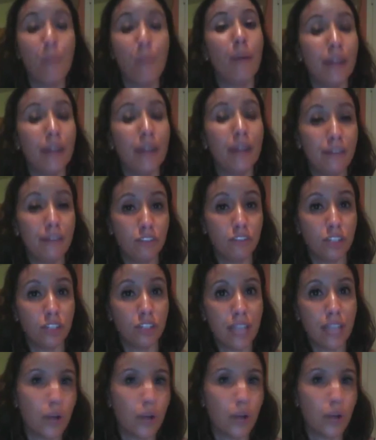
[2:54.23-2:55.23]
but I've
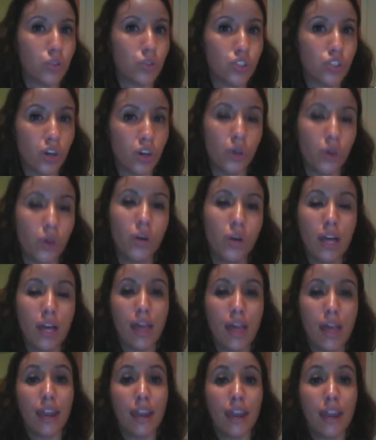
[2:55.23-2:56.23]
learned how. So
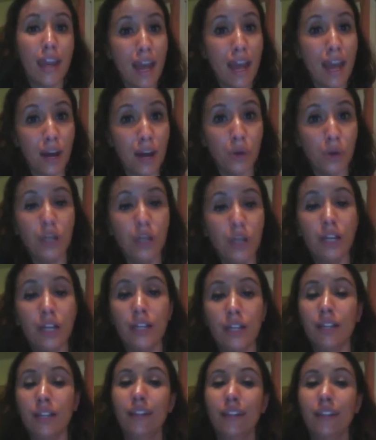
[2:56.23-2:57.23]
now
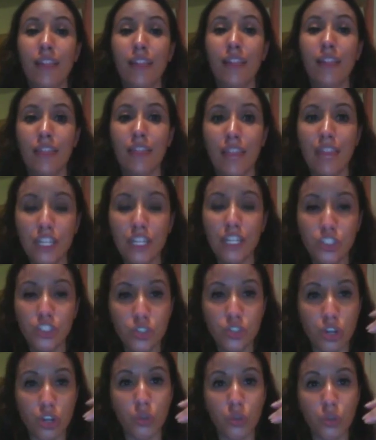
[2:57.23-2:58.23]
that you
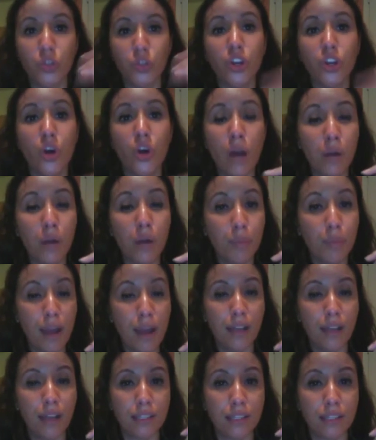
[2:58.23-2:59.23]
know, you can go out and
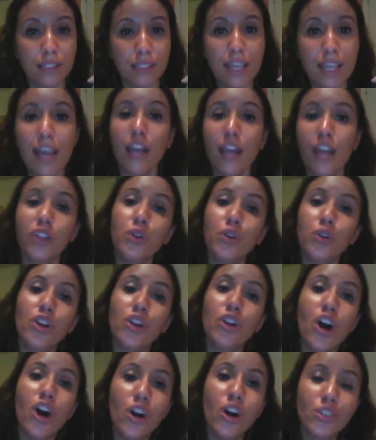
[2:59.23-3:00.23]
practice. And you
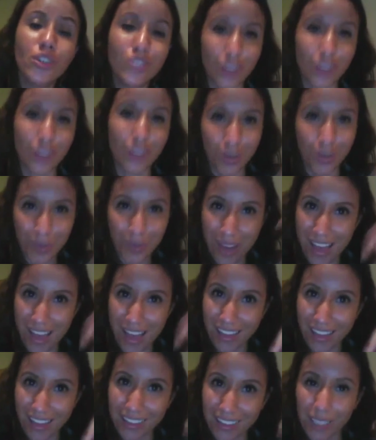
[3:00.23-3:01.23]
can also
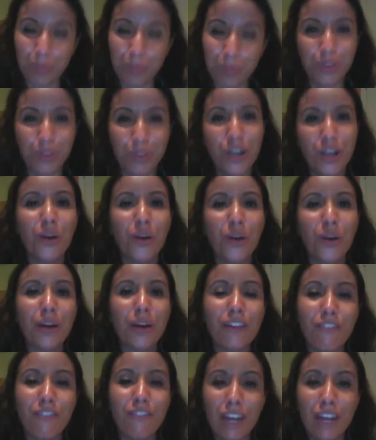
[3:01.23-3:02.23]
click below
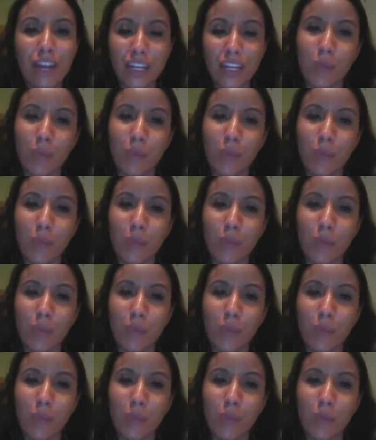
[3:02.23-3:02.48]
and find